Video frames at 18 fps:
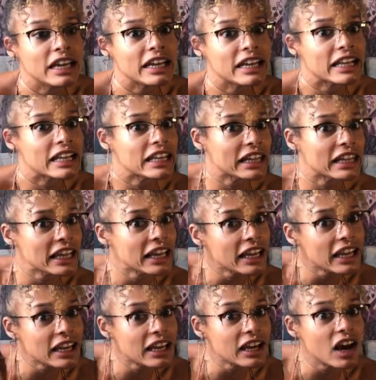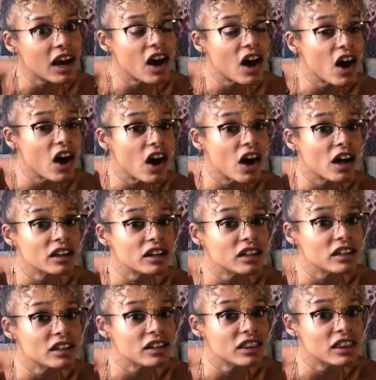click
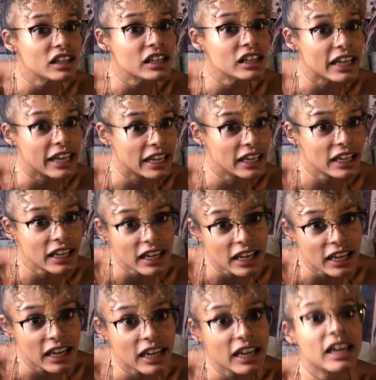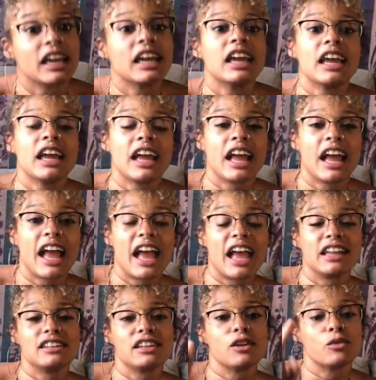on the link
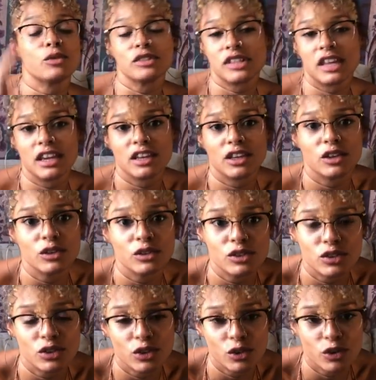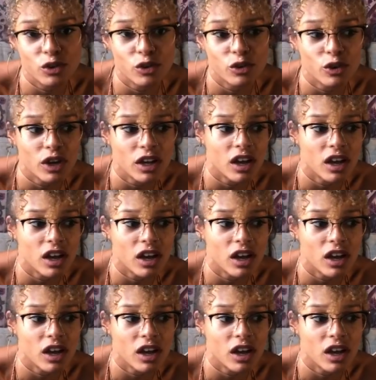and it will take you to